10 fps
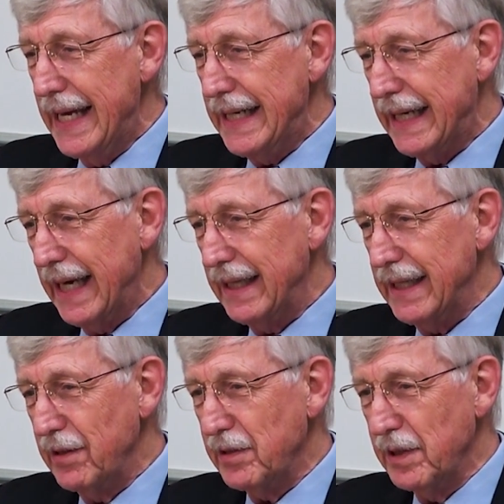to get
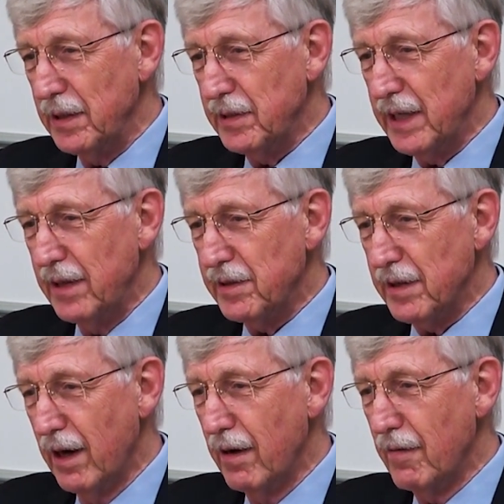this sense
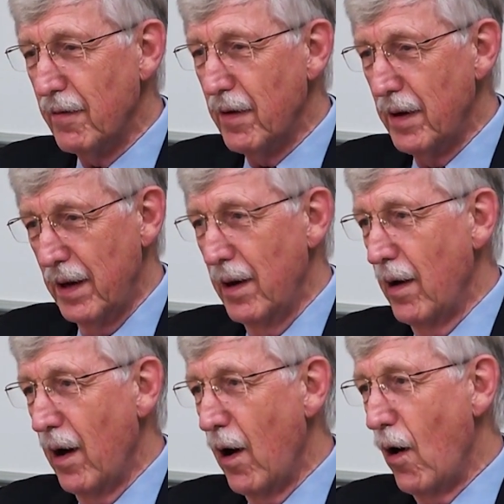of
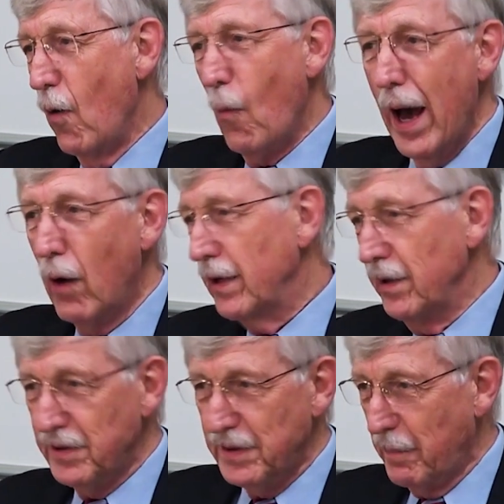a oh,
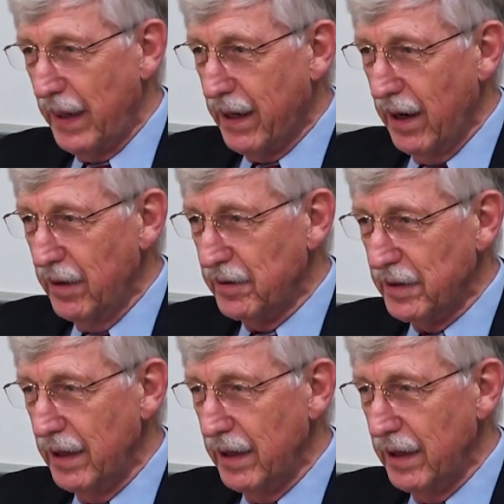wowness because